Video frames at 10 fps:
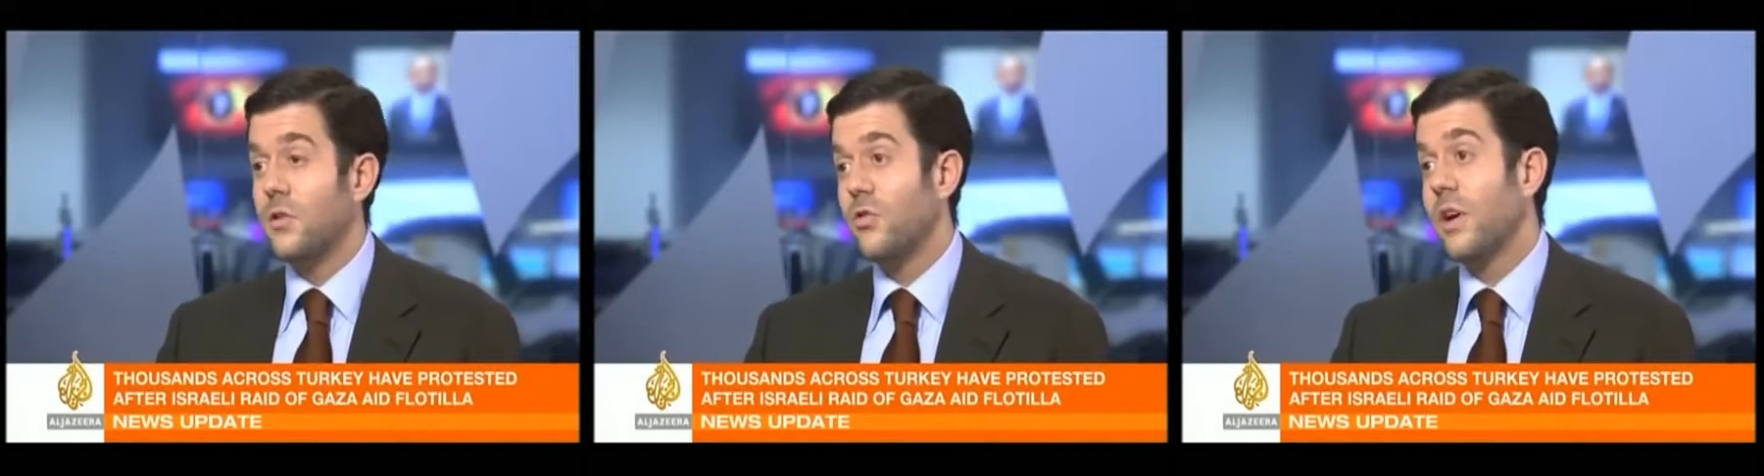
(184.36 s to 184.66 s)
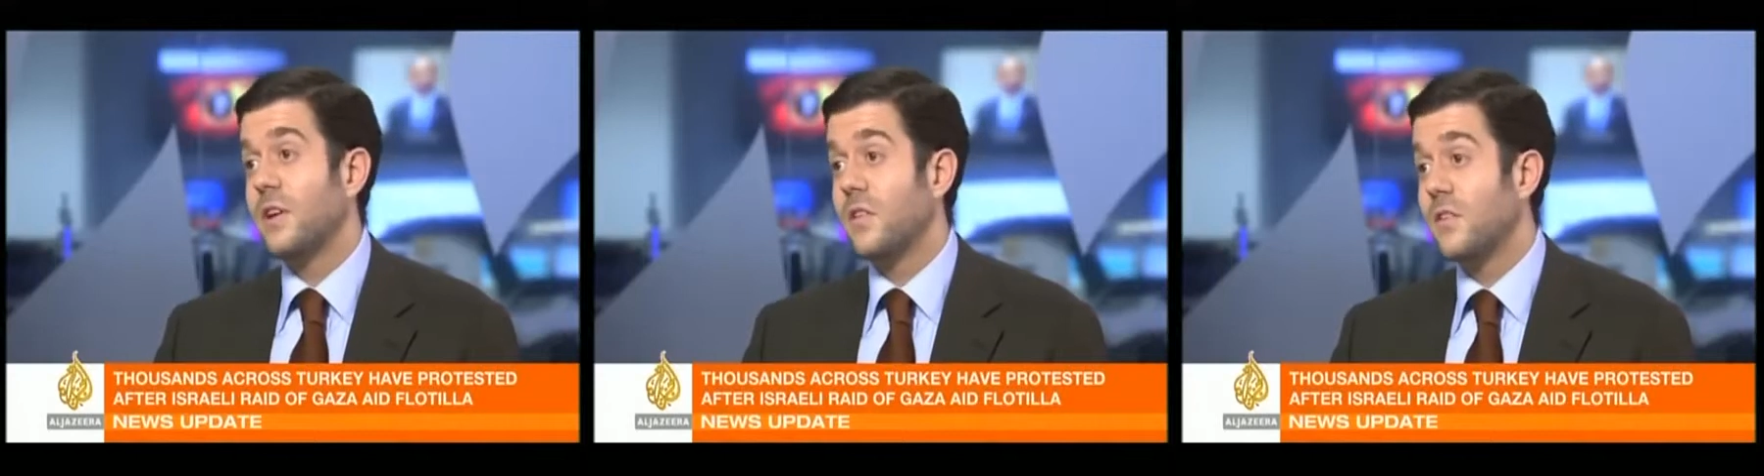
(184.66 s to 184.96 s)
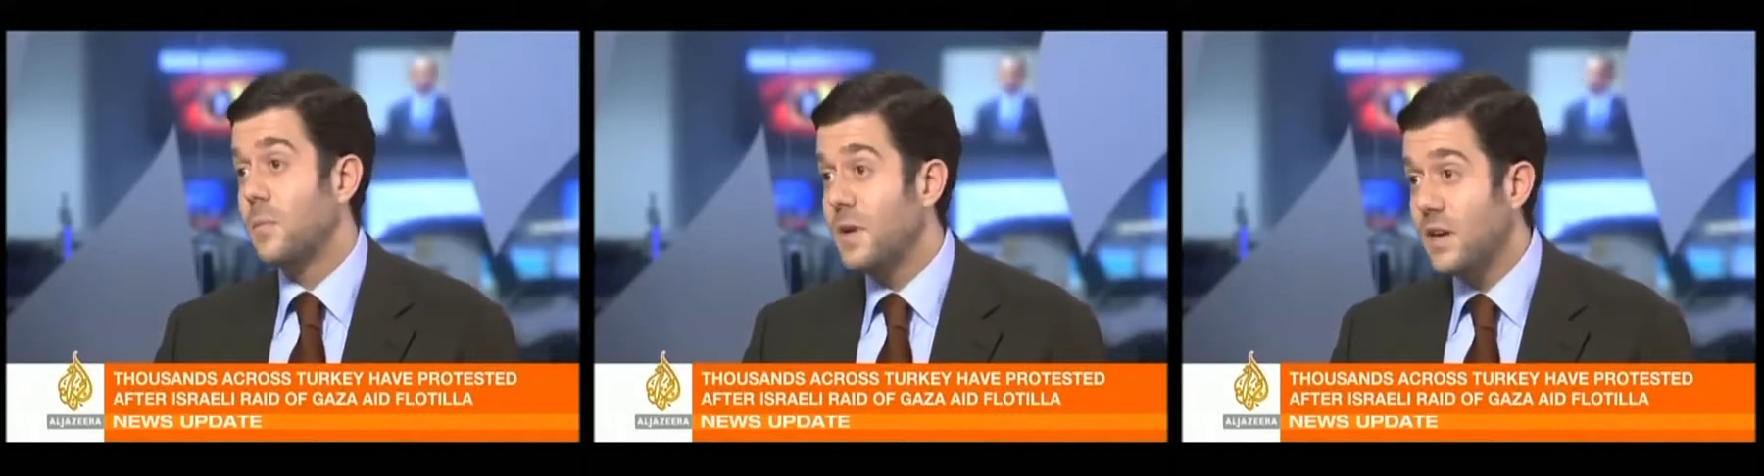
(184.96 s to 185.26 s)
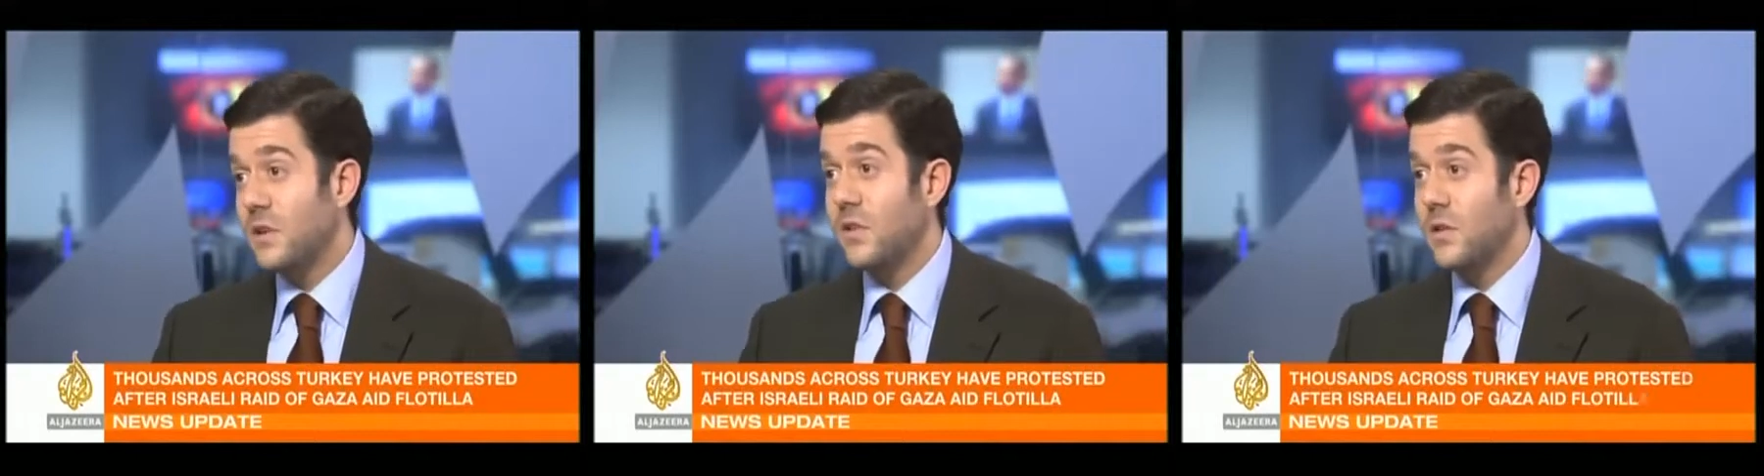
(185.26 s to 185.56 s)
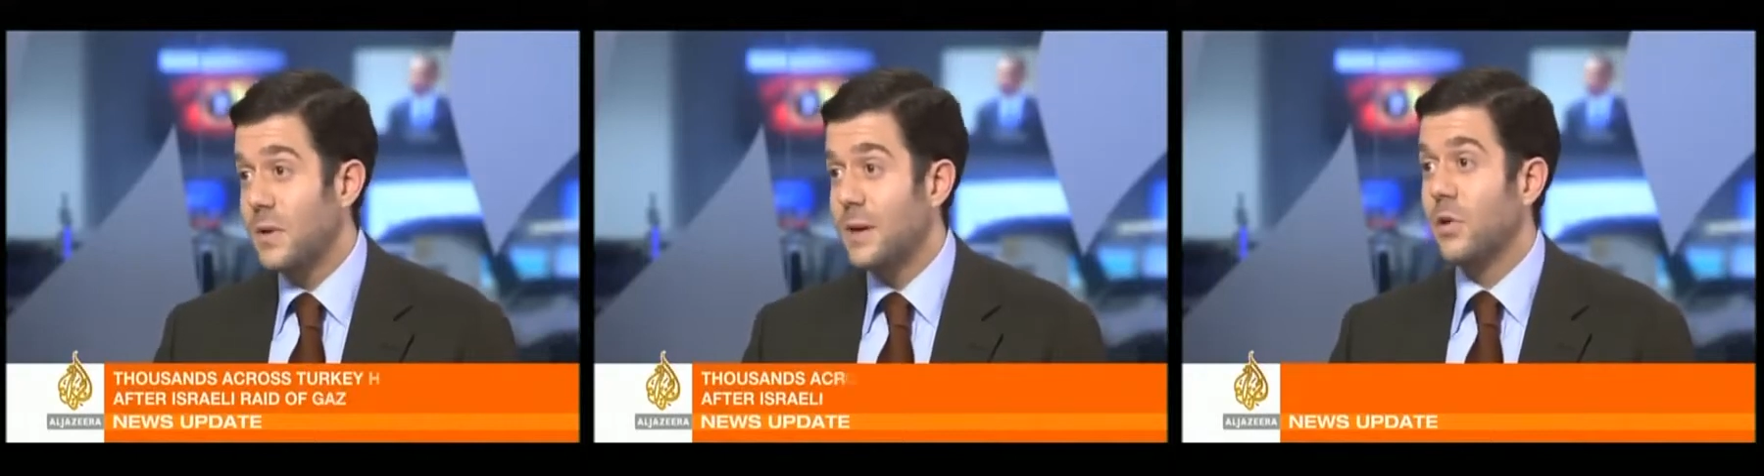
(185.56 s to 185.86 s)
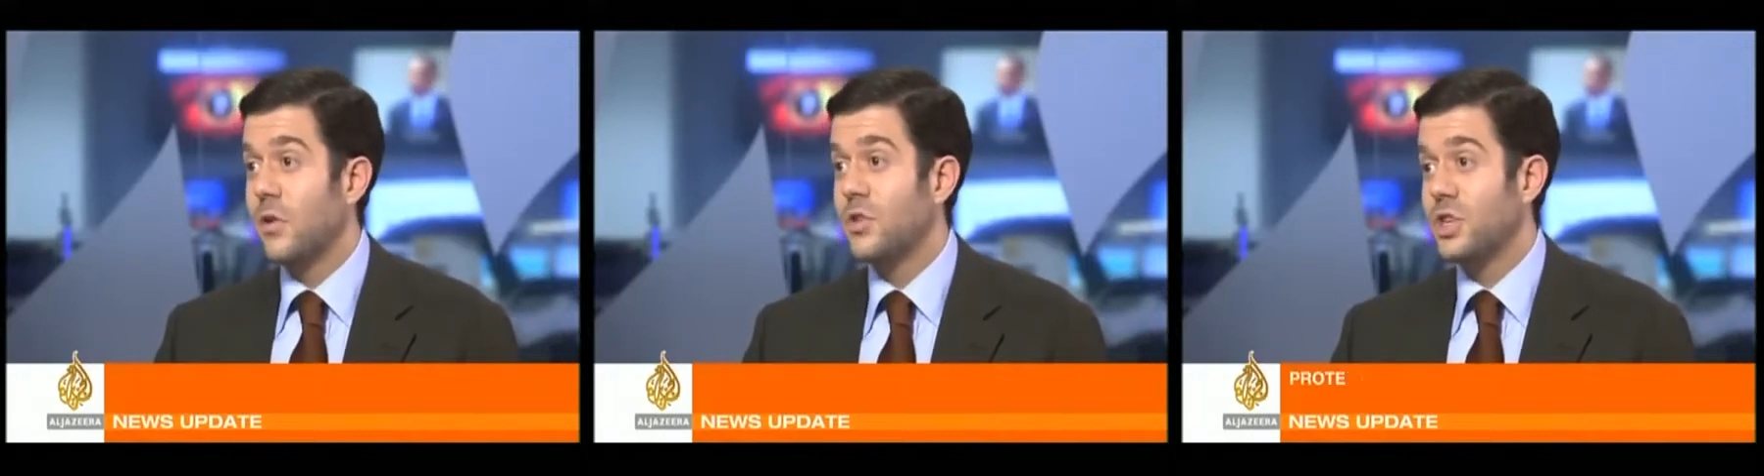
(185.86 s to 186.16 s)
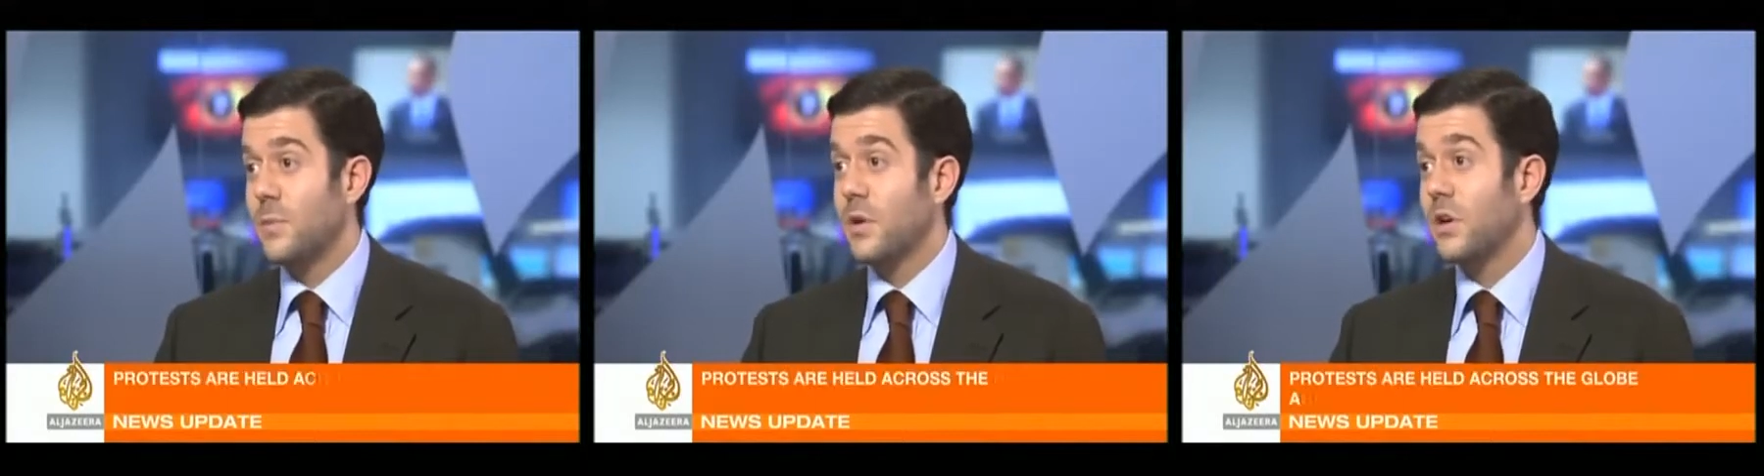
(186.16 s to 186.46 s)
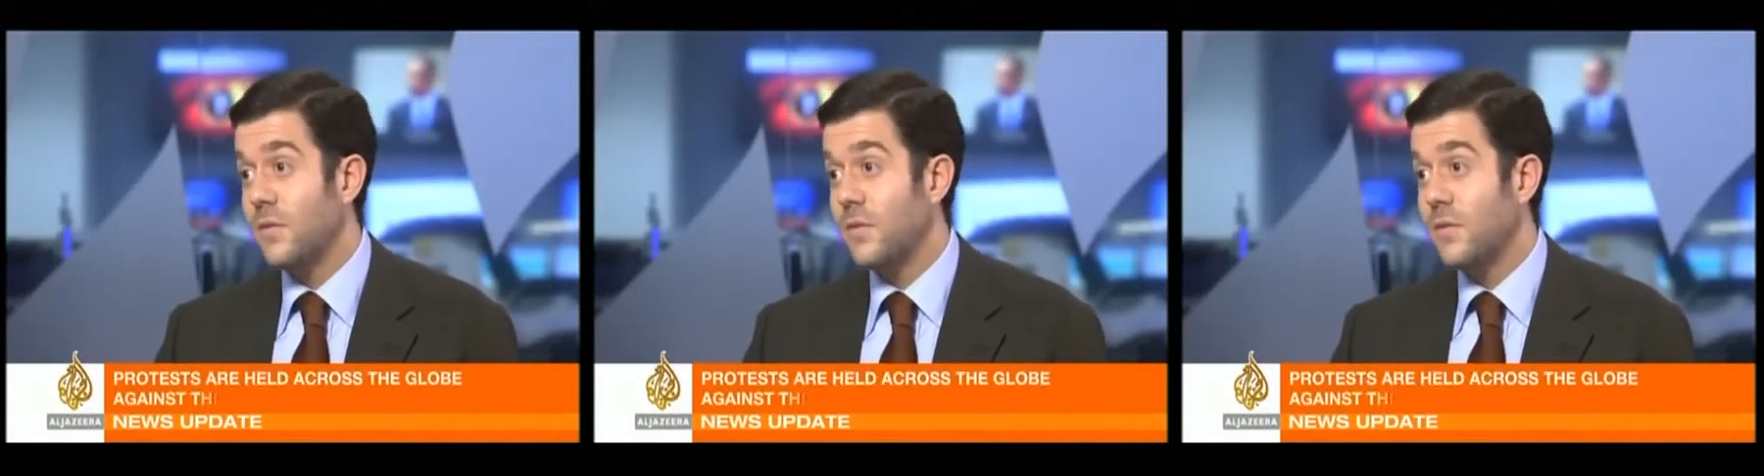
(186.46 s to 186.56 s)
try to speak to the people on the ship and